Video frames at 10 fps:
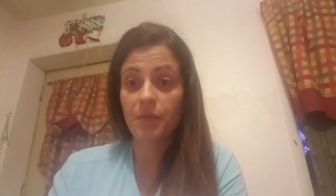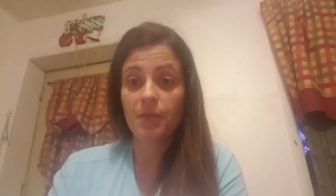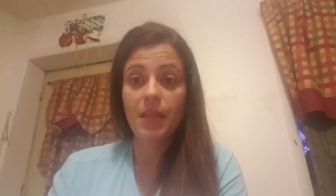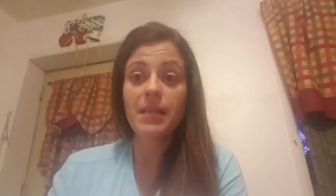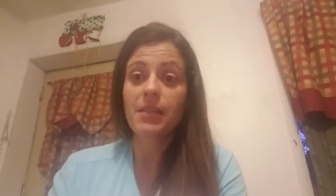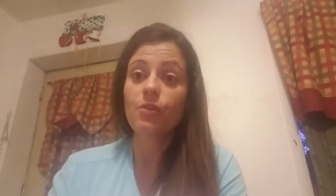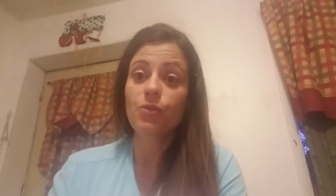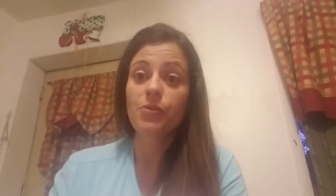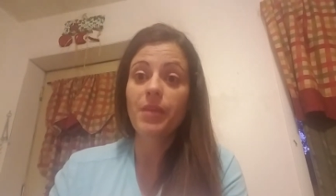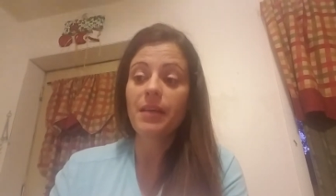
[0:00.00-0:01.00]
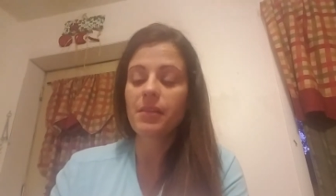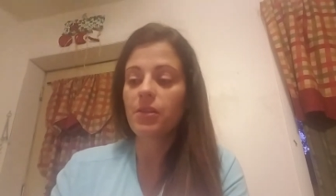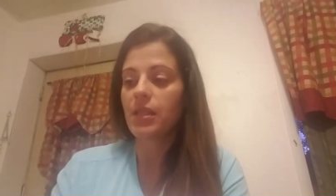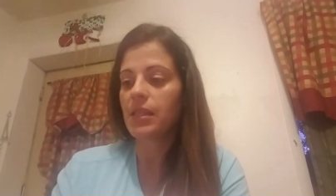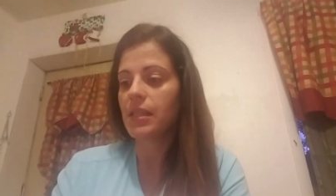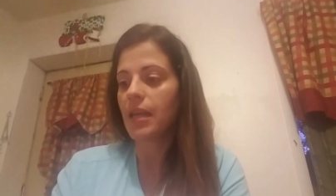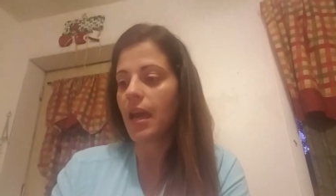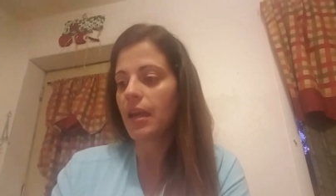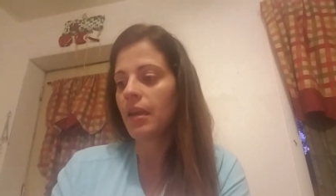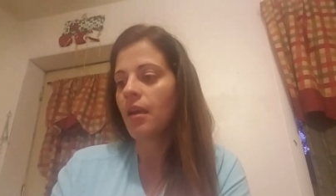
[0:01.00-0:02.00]
they still do that to this
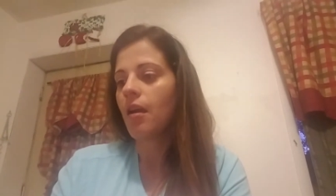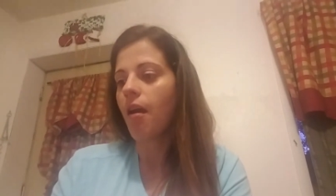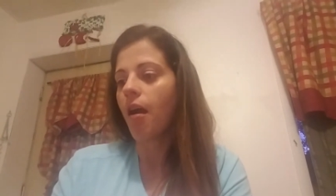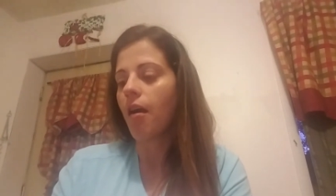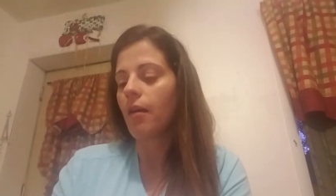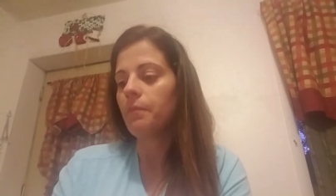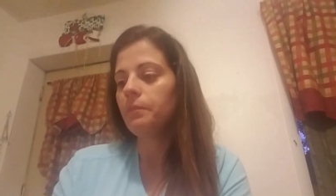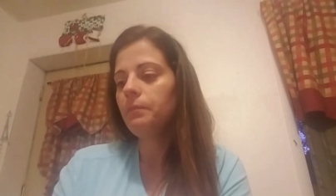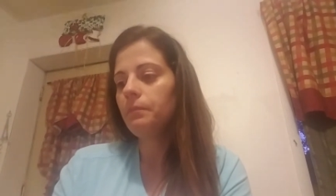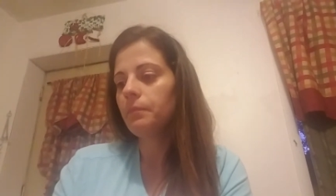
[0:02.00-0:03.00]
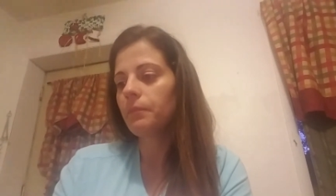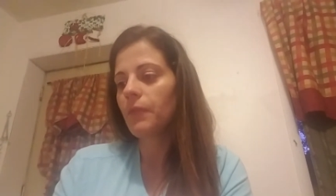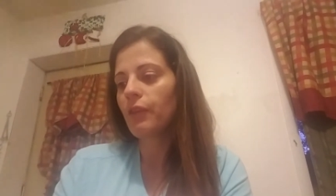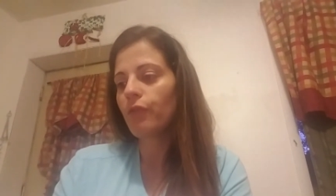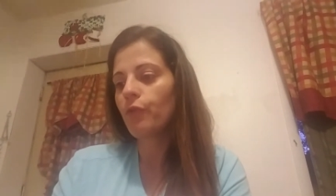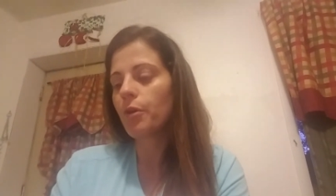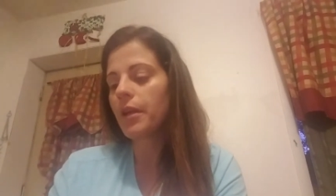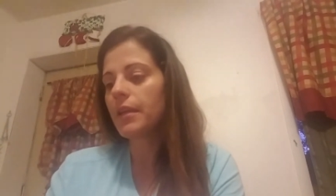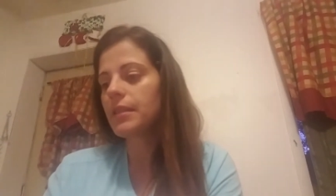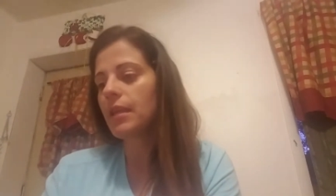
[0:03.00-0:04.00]
day. Um, for
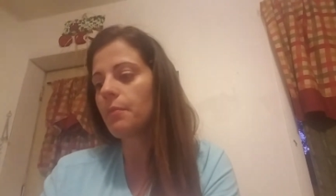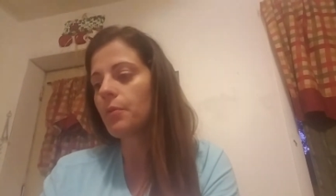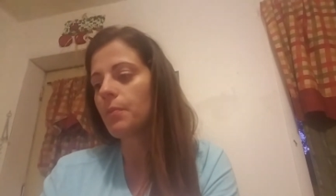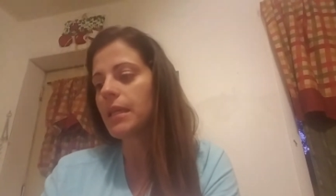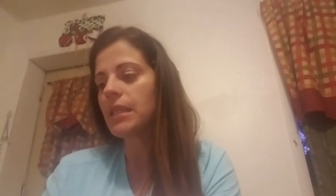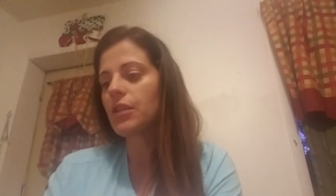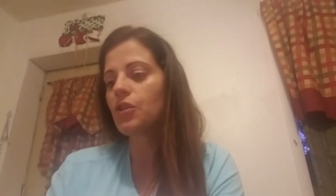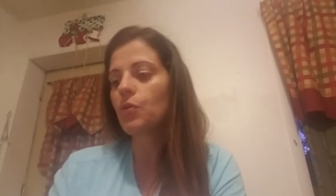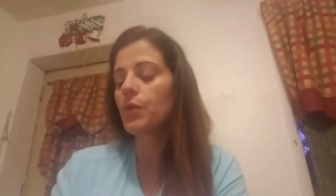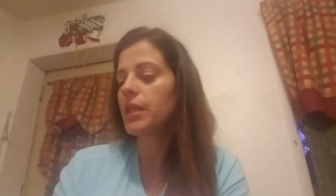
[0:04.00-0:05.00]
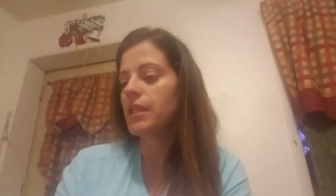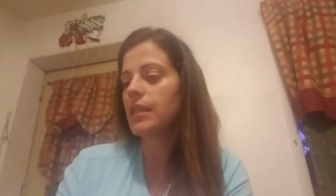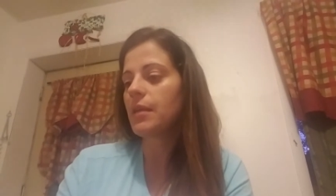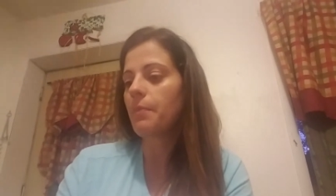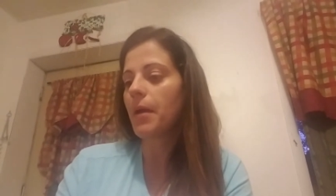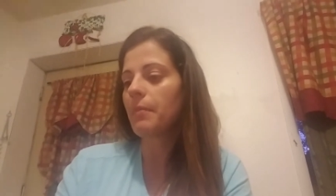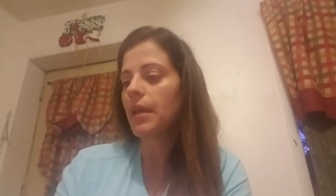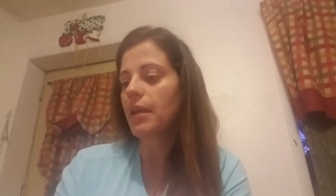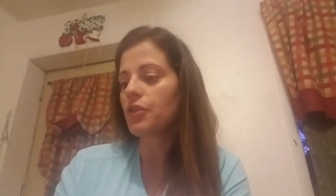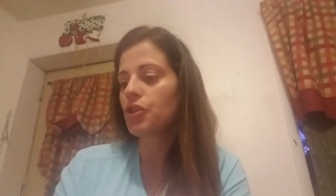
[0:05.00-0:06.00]
example, my sister wouldn't sit by me
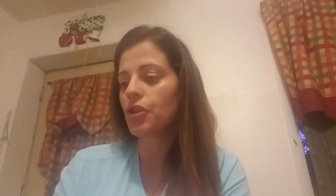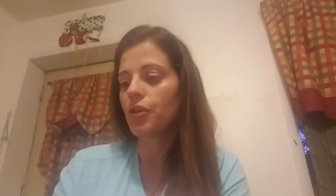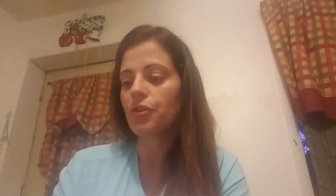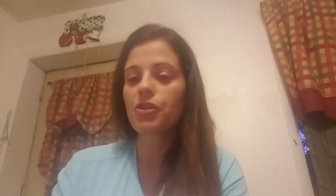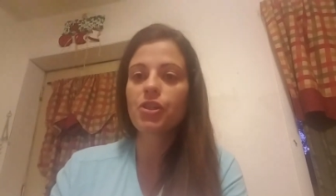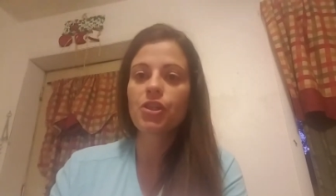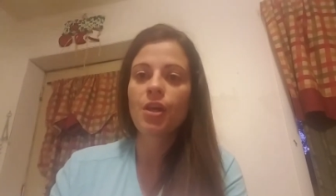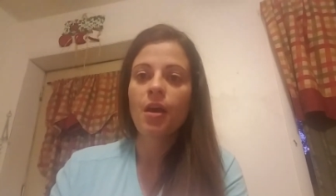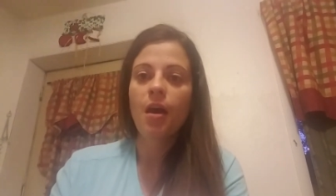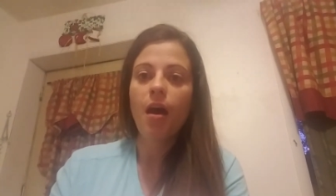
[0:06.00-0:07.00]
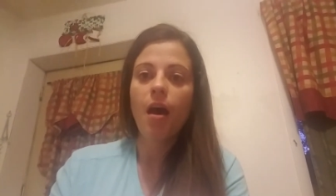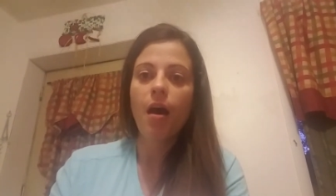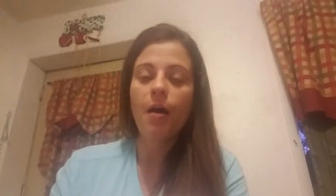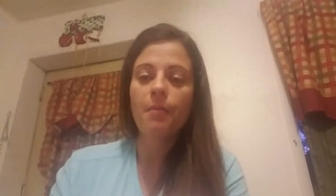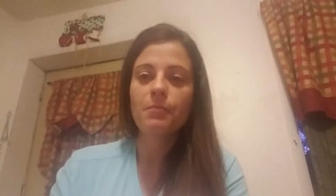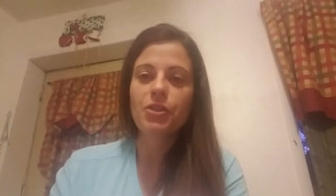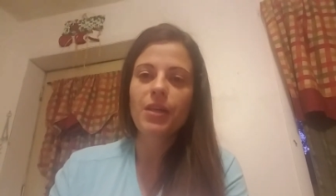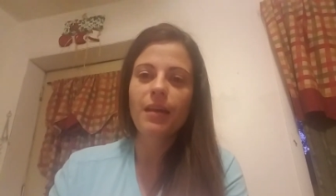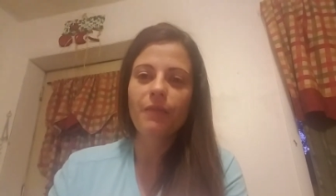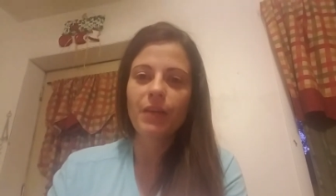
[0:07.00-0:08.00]
at church. She
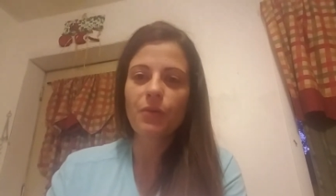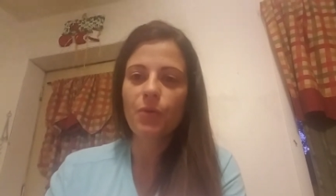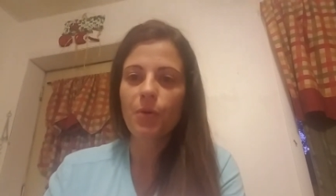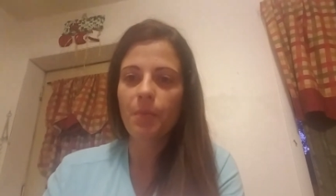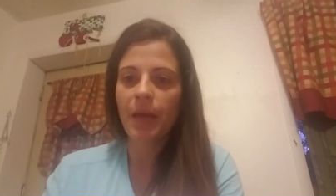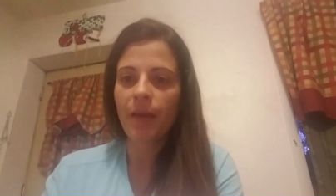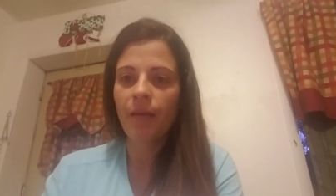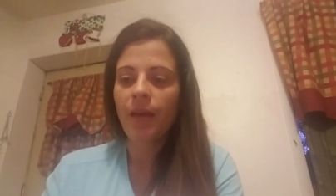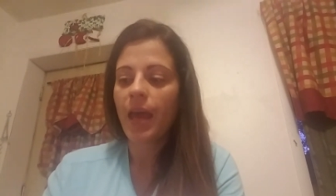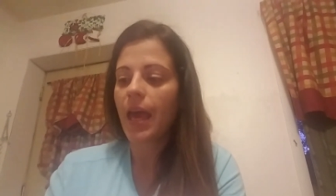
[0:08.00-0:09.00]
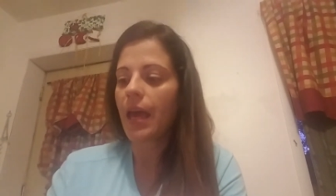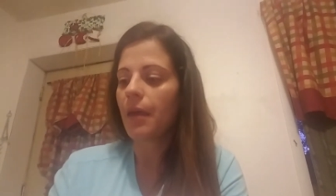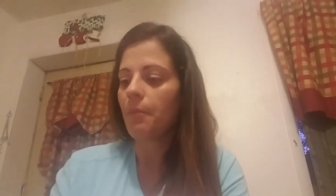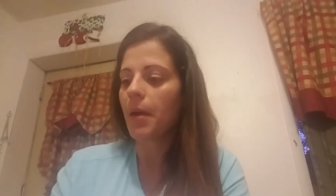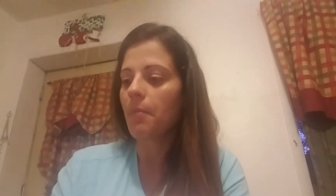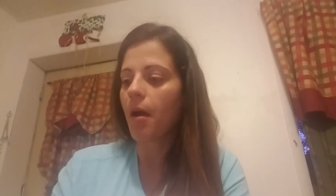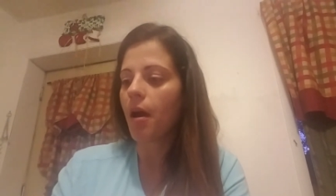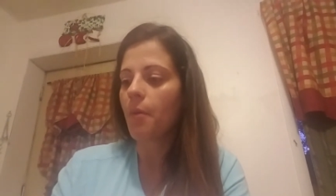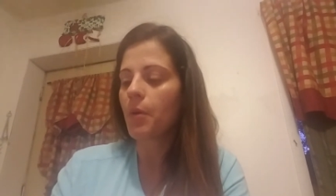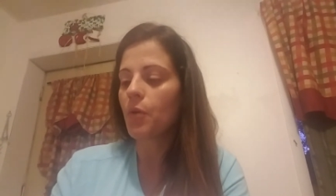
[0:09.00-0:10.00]
kind of ignored me, and my
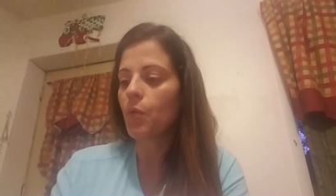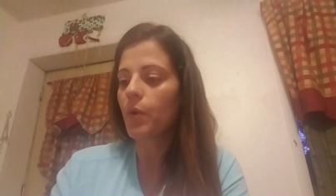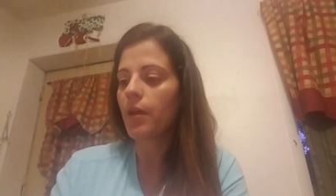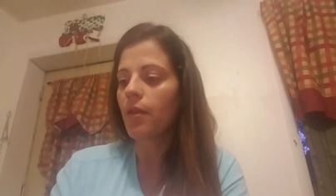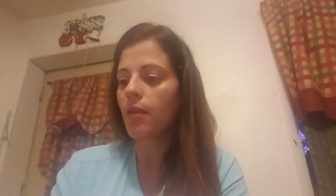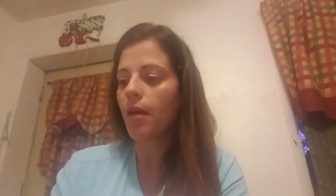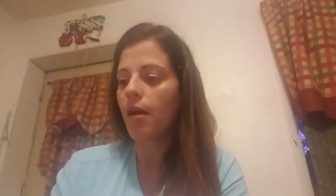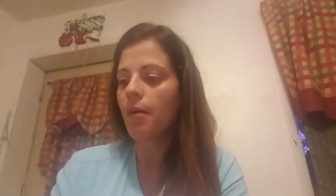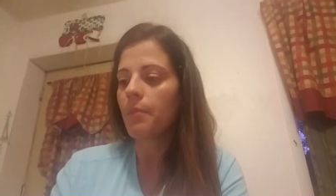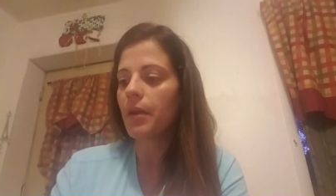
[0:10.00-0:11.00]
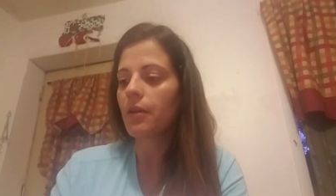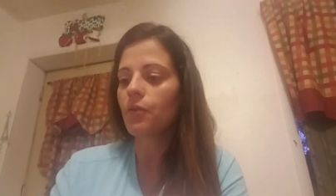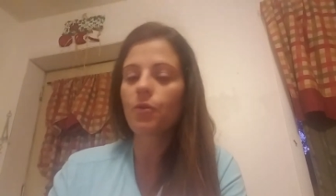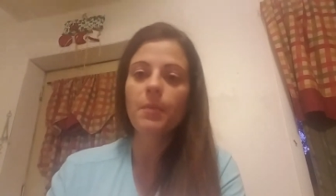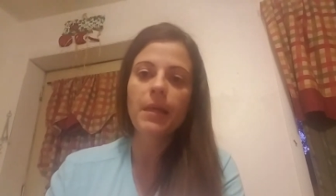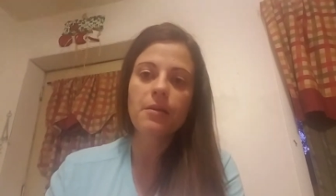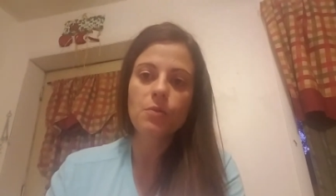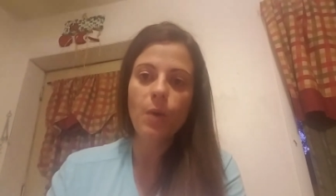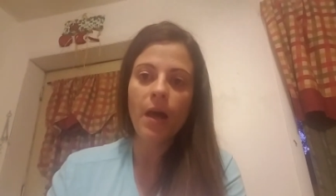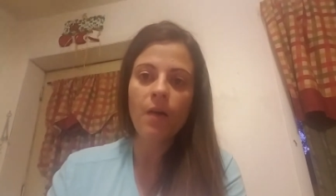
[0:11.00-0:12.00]
mom will ignore me as
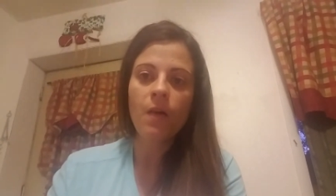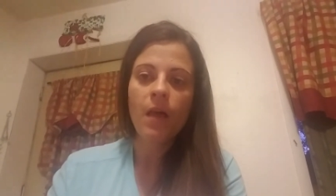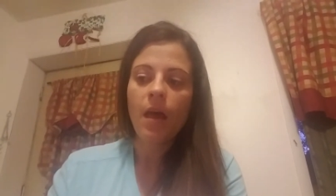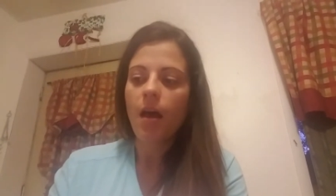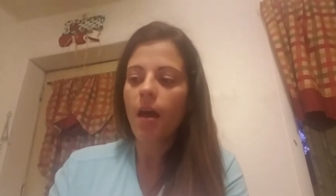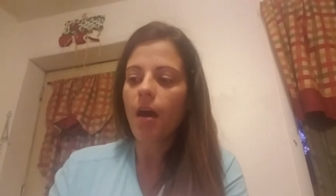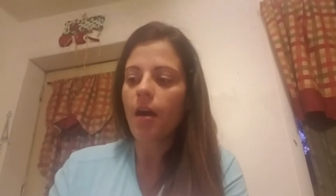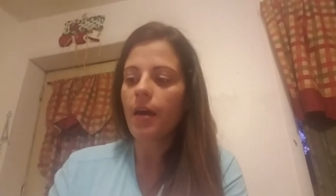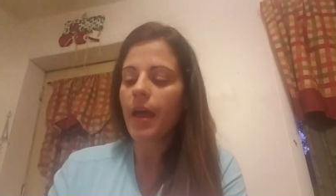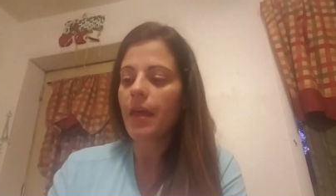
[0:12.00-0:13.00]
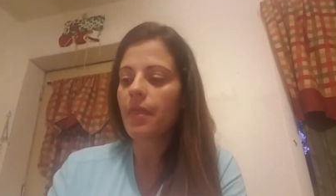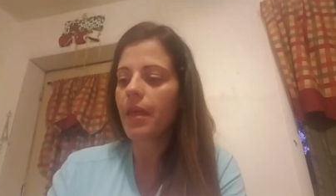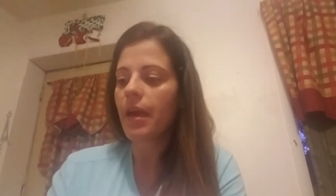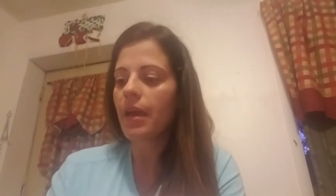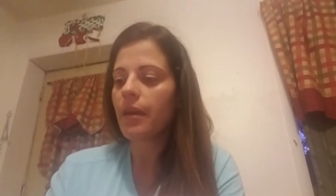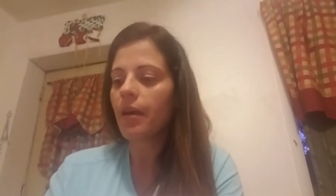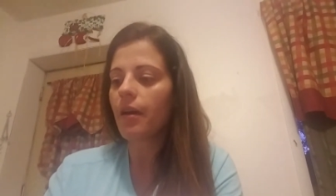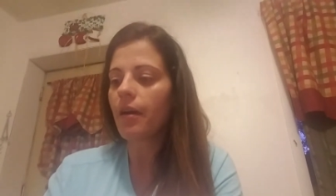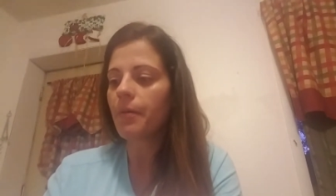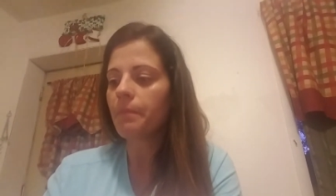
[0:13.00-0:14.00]
well. And
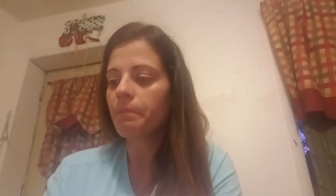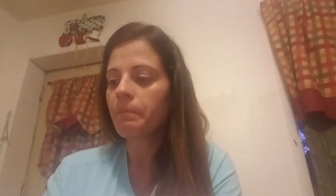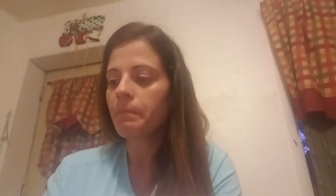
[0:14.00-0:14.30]
then